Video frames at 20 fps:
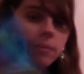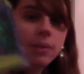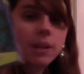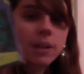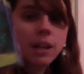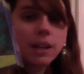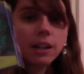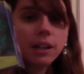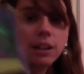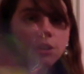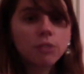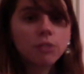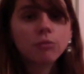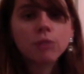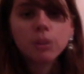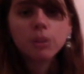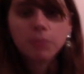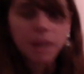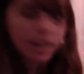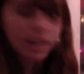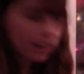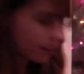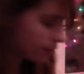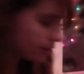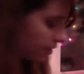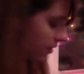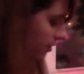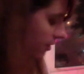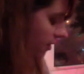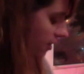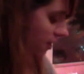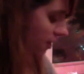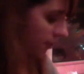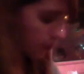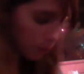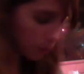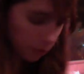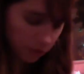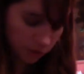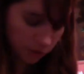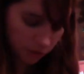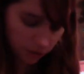I got 3 packages of these coasters.